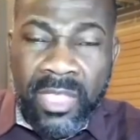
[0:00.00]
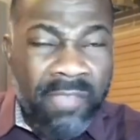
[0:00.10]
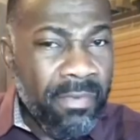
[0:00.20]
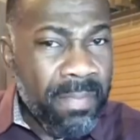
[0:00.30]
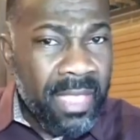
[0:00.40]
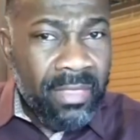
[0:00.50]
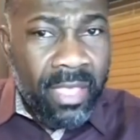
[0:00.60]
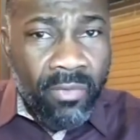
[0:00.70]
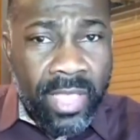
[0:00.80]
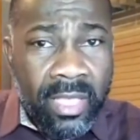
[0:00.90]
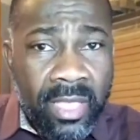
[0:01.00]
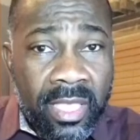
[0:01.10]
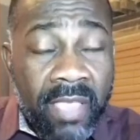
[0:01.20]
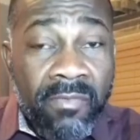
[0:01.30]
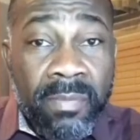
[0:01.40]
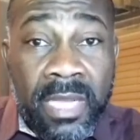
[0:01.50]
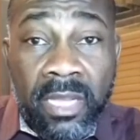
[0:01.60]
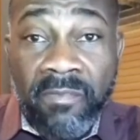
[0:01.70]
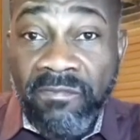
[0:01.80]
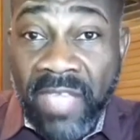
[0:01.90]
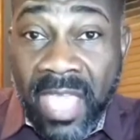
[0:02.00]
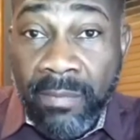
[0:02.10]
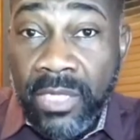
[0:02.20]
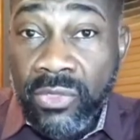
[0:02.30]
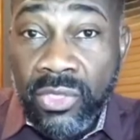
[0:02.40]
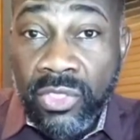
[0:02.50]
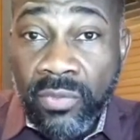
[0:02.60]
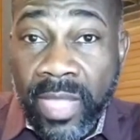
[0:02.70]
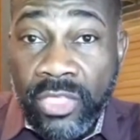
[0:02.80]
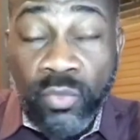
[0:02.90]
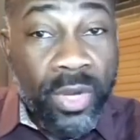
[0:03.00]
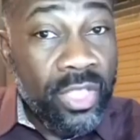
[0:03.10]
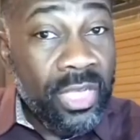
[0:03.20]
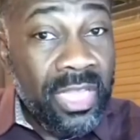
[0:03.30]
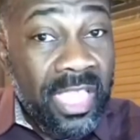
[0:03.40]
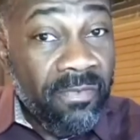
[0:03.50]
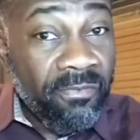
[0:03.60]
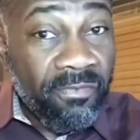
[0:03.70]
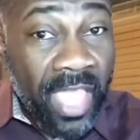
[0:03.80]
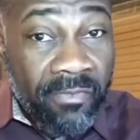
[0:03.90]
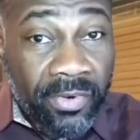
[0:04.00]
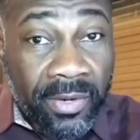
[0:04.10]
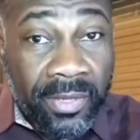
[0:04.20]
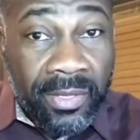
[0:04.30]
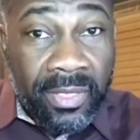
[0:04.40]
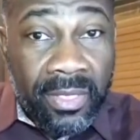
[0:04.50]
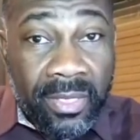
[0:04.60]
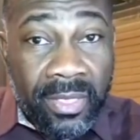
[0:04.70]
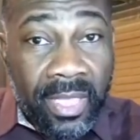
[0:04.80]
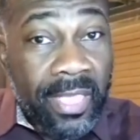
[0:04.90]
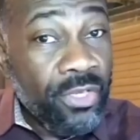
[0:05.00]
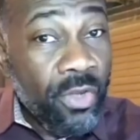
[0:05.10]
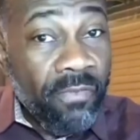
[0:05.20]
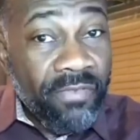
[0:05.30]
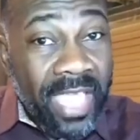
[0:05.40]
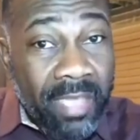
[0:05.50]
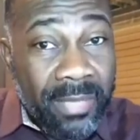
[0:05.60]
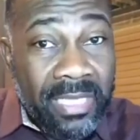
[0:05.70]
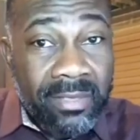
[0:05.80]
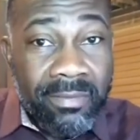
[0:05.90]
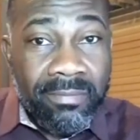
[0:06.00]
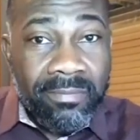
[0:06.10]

You ever been that way? You ever been in a famine situation where you need favor in your famine?